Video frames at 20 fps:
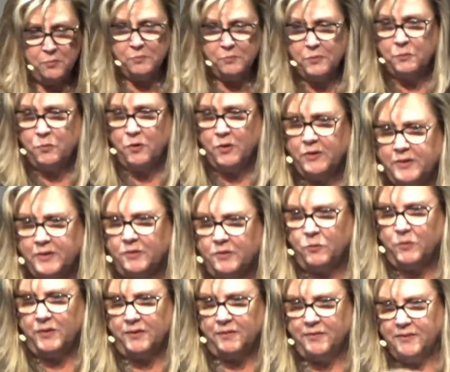when we're
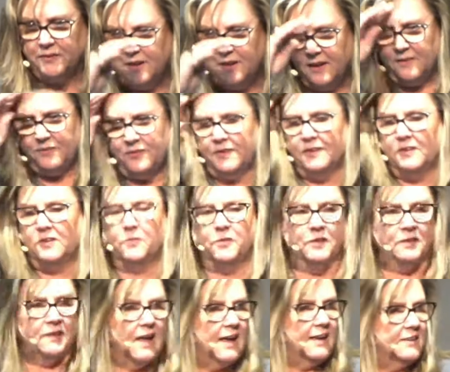working with this
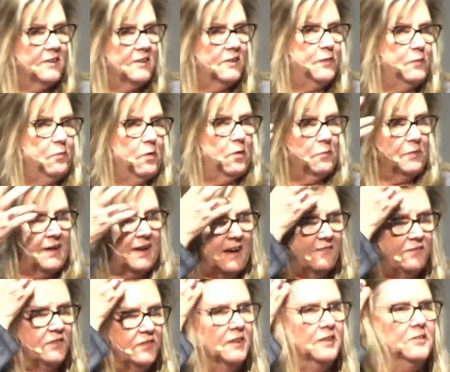philosophy, what we
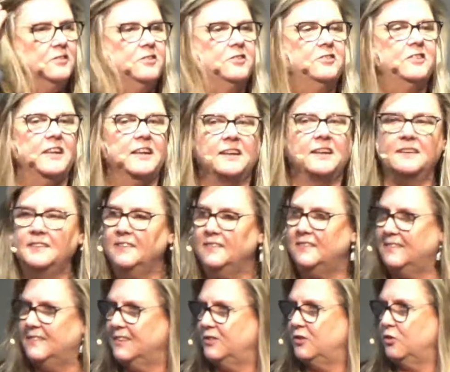have to understand
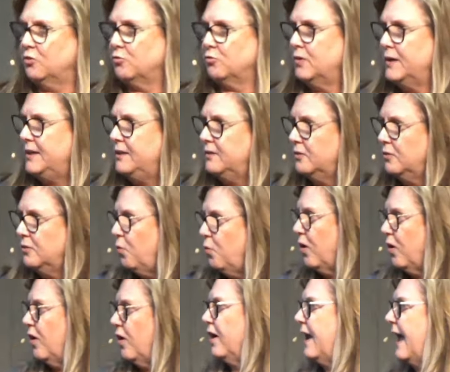is that the real
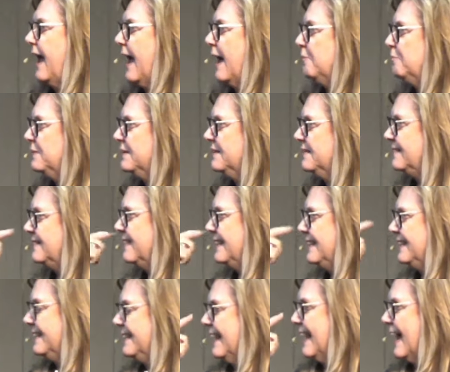work happens
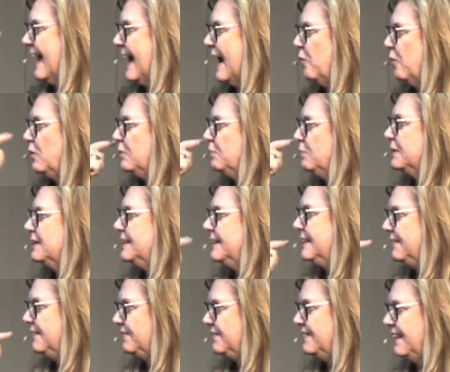in our
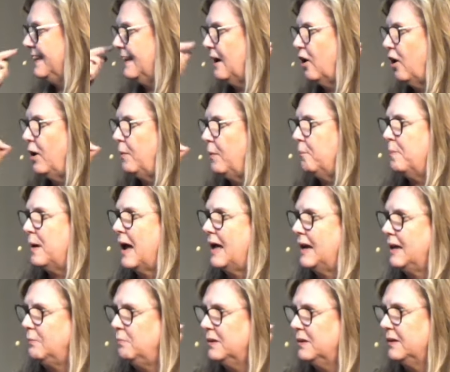beliefs and our
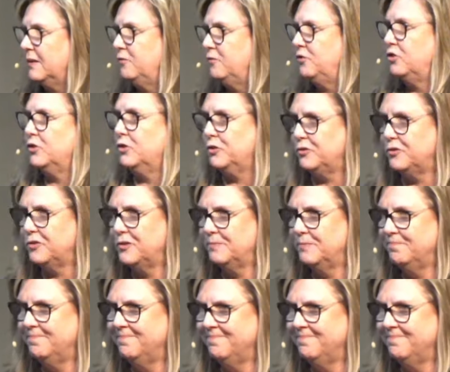embodiment of truth.